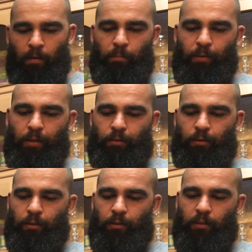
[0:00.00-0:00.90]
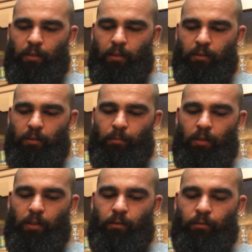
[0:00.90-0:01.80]
because you can see that some of the
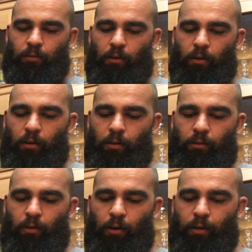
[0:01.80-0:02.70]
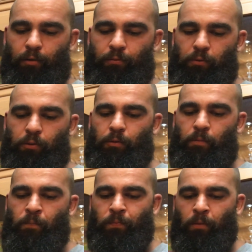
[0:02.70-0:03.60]
leaves are dark and full,
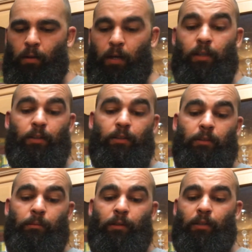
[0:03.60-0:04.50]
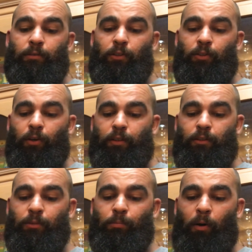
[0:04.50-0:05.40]
and then some of the leaves are dark and
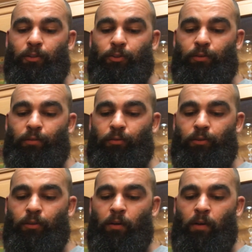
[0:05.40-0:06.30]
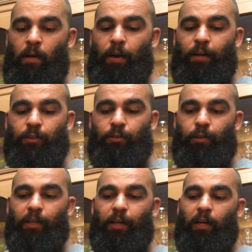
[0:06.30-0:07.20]
small and shriveled, and it's already
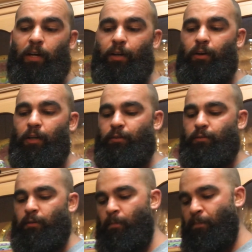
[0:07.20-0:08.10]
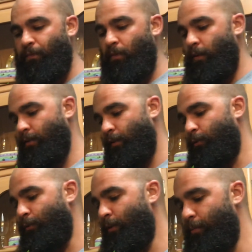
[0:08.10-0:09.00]
getting lighter leaves. These are
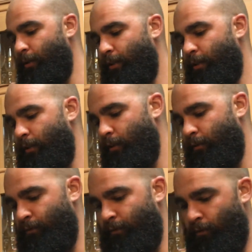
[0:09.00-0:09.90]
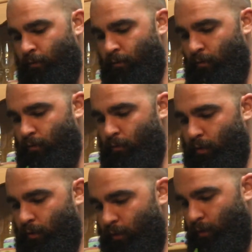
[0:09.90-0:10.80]
two separate trees. By
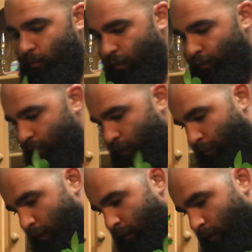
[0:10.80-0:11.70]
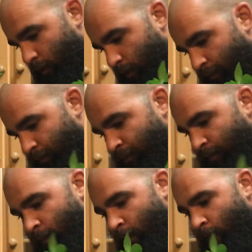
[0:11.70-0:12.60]
the way, I'm looking for surprises
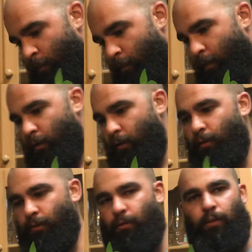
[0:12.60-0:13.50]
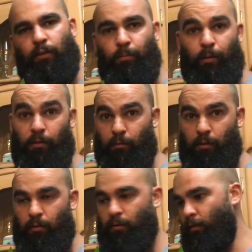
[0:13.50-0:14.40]
because I was already surprised
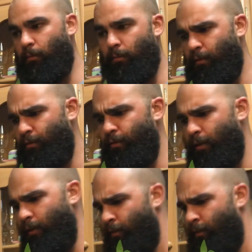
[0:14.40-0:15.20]
once in the middle of a video.